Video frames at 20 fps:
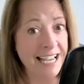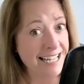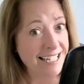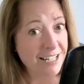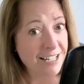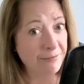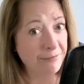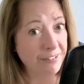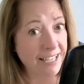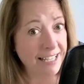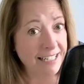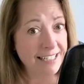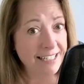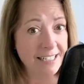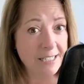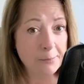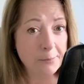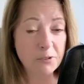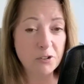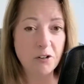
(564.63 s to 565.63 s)
Don't forget to
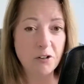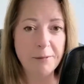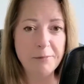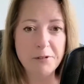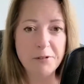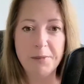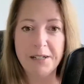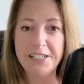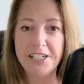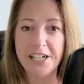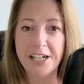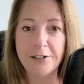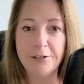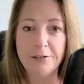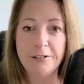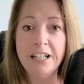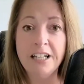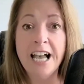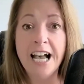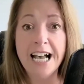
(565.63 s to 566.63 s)
subscribe to my
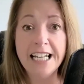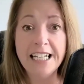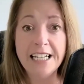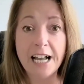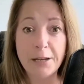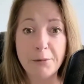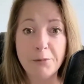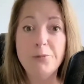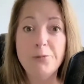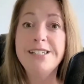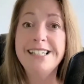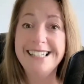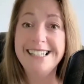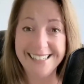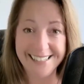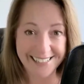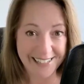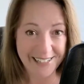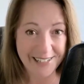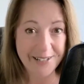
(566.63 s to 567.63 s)
channel, and I will
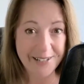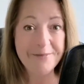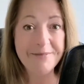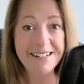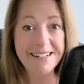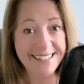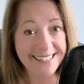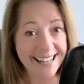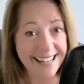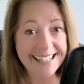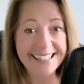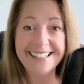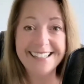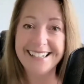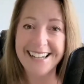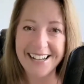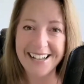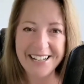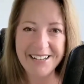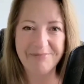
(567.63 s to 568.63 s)
see you next
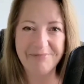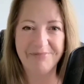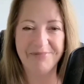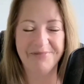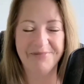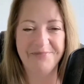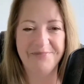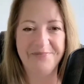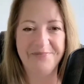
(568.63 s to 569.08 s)
time.